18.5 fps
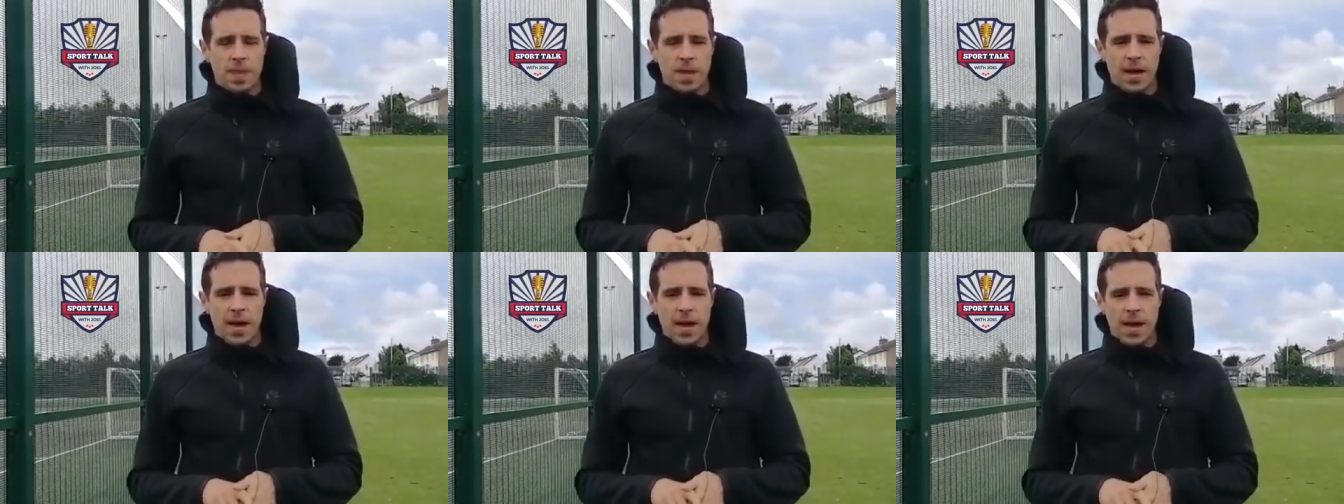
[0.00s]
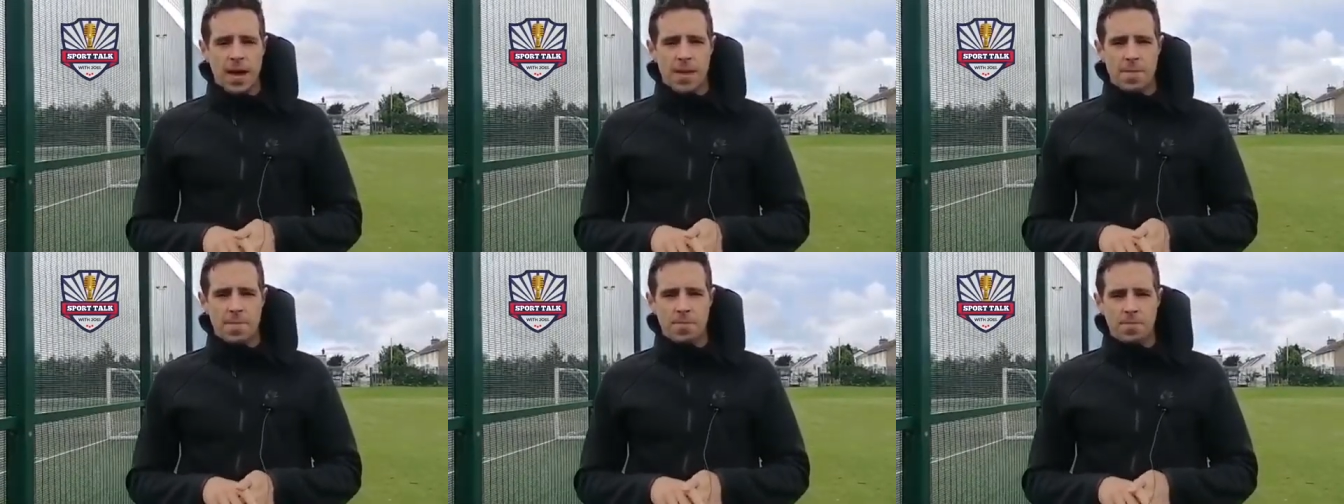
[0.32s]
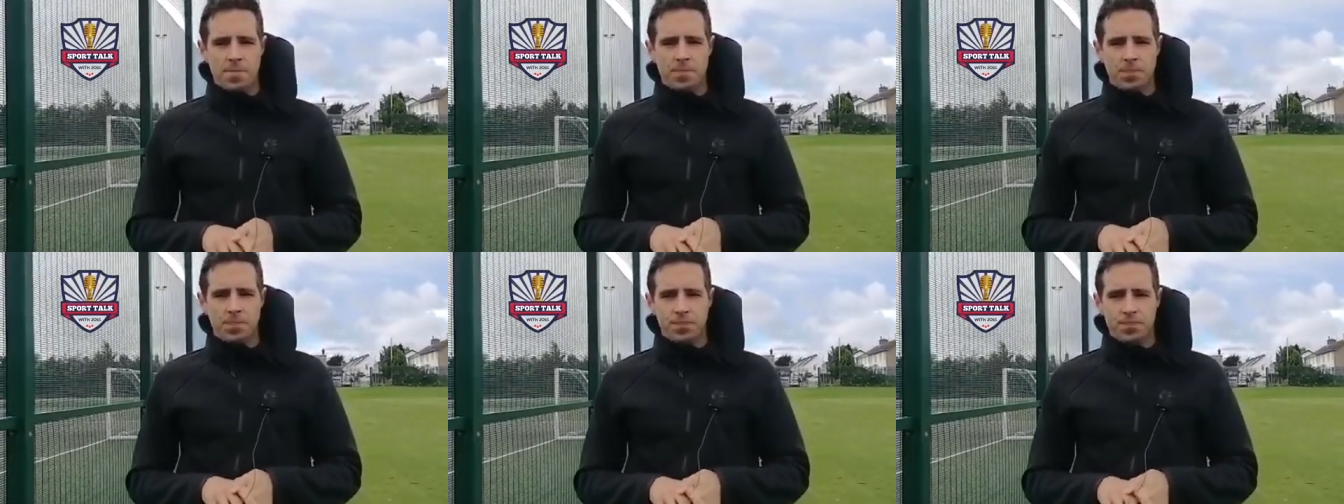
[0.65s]

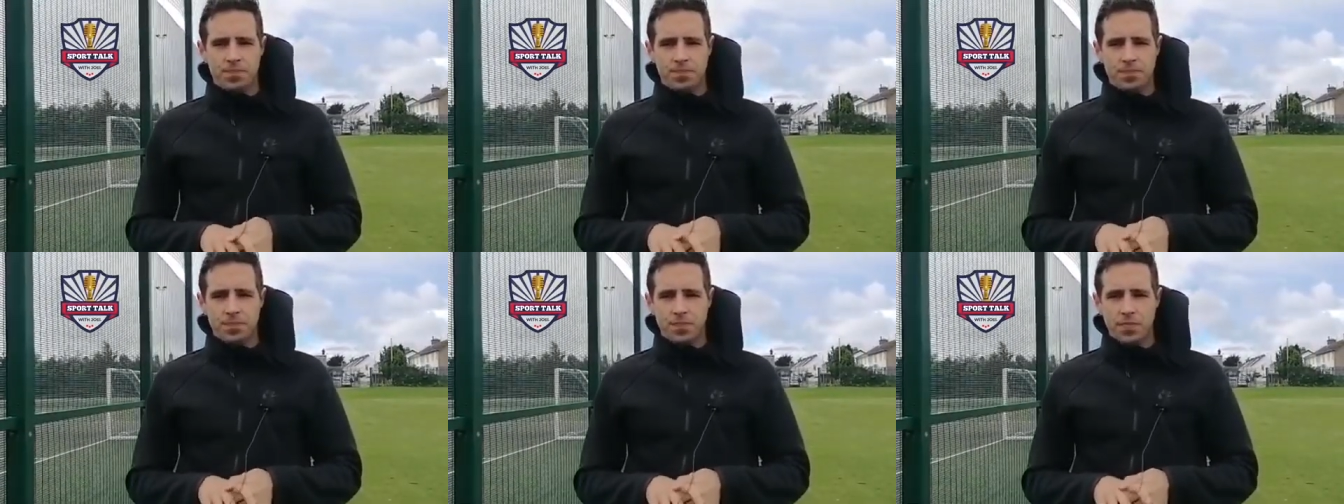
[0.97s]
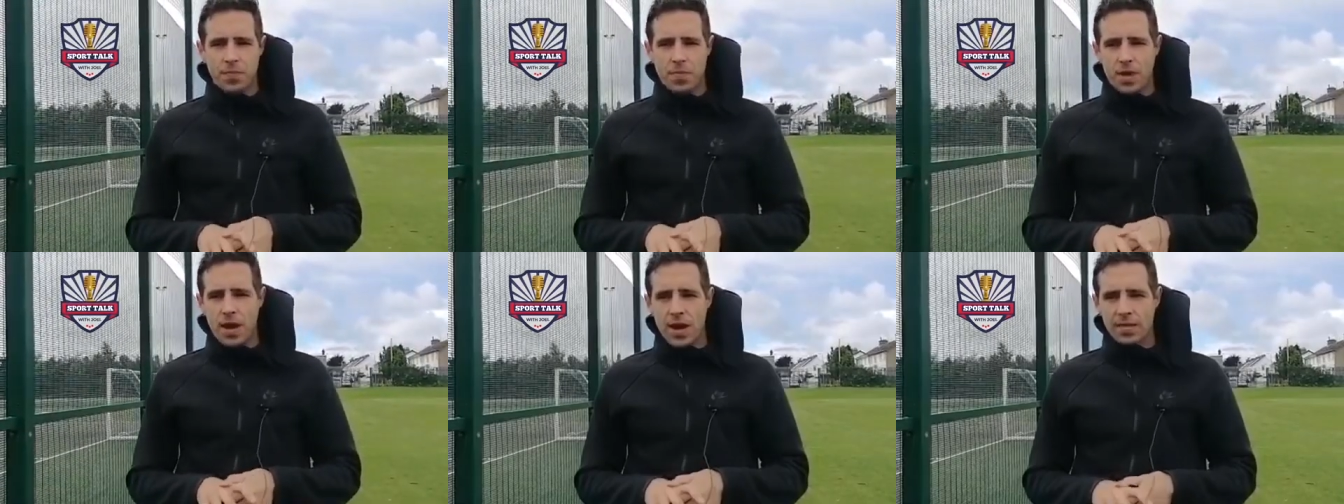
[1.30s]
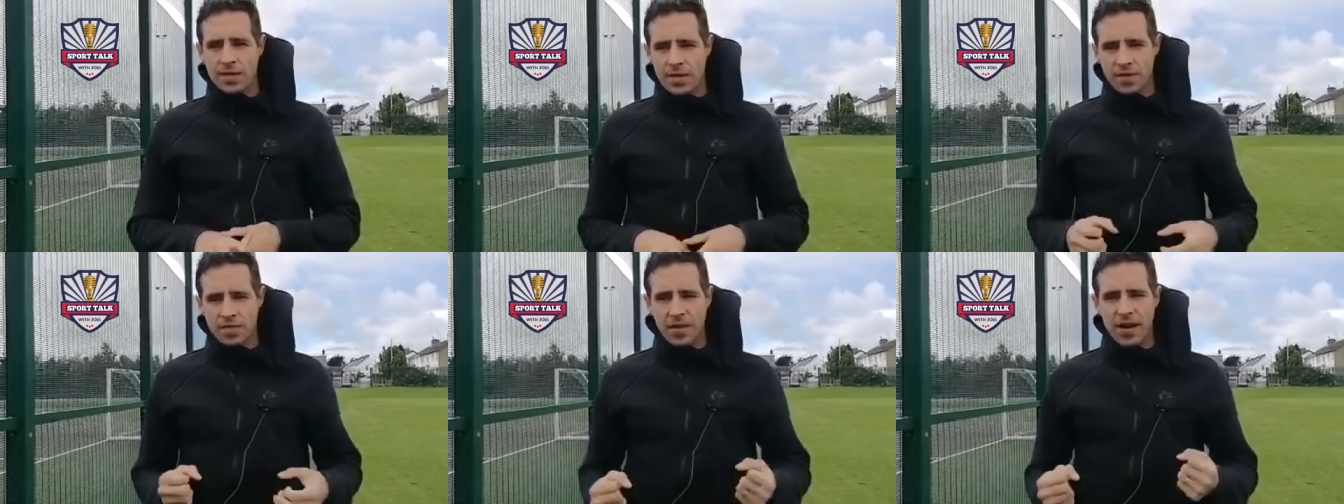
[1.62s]

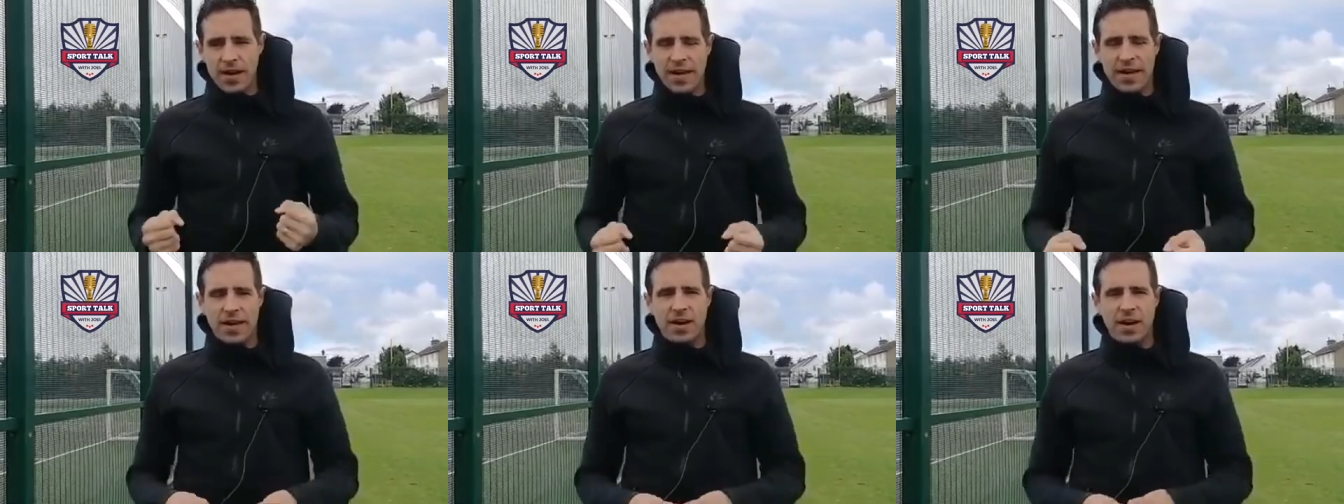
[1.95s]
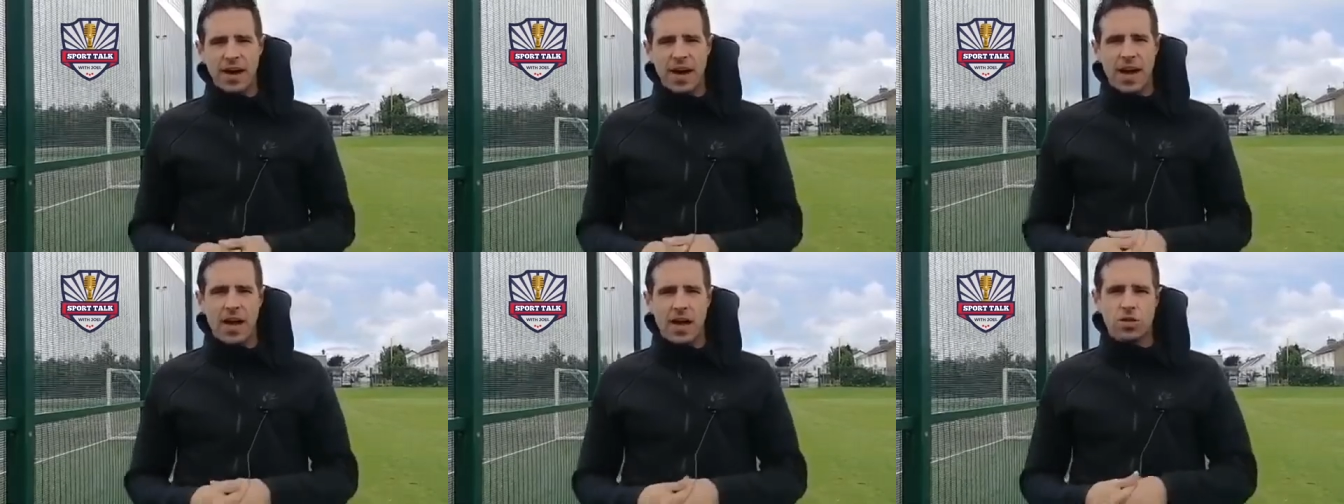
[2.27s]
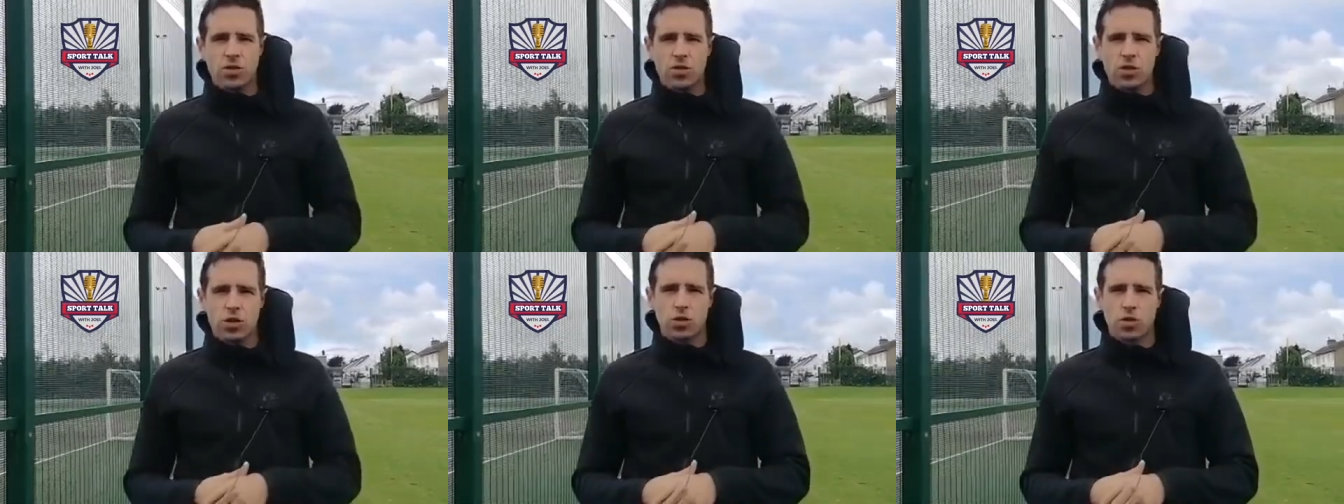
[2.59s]
And then to finally get our
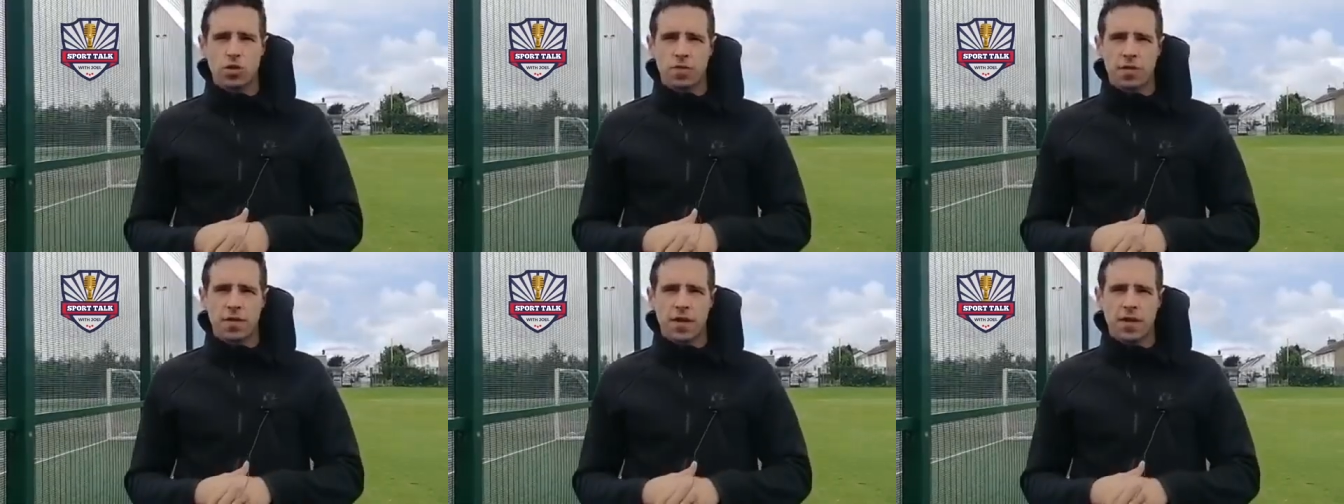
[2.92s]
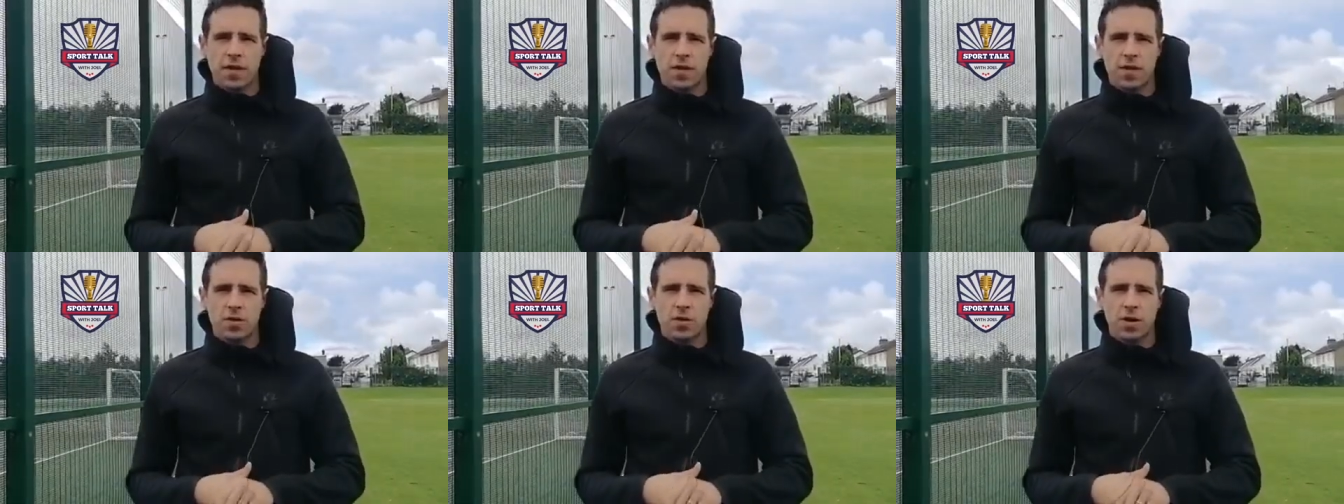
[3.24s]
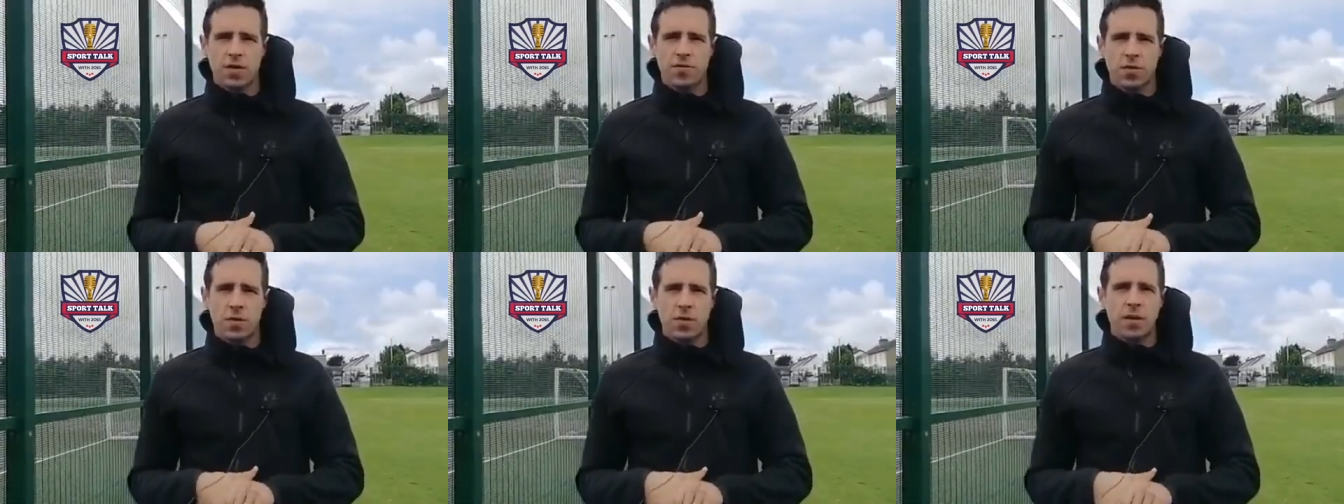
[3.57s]
hands on the trophy,
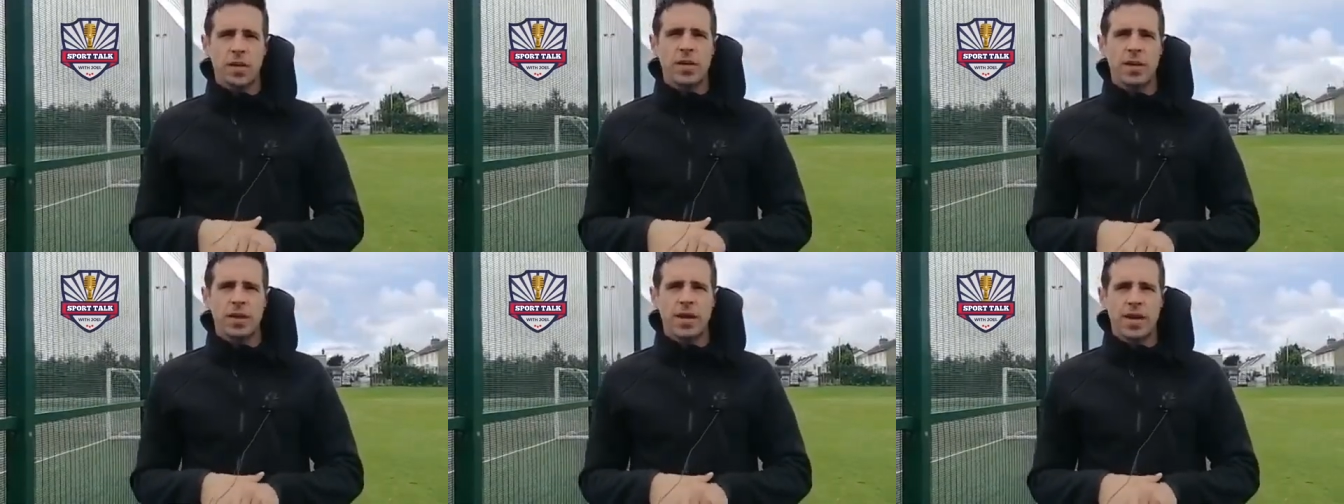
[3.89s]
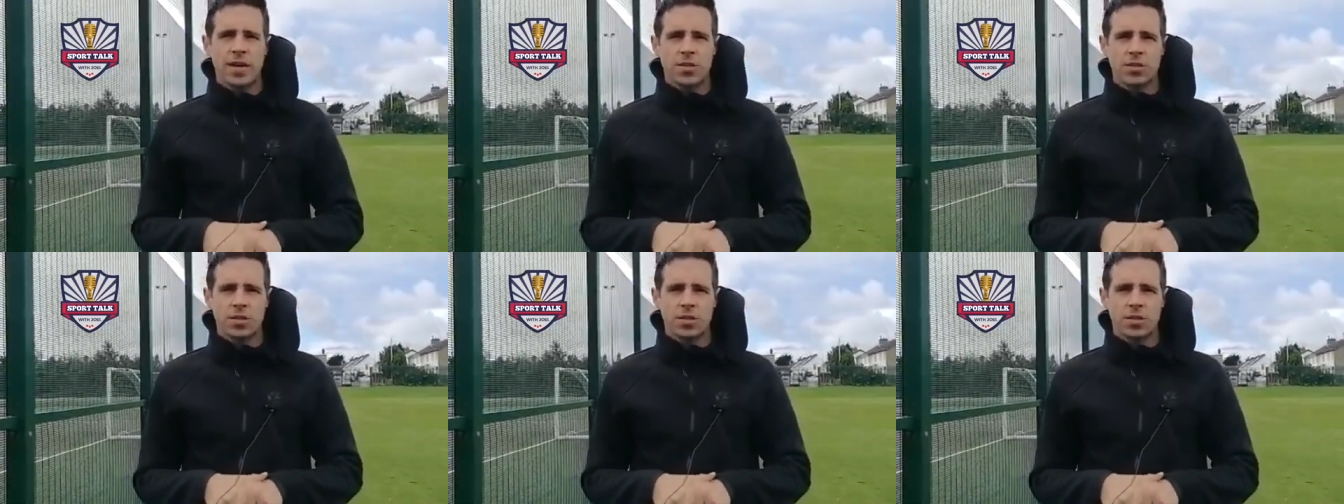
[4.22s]
after winning it in extra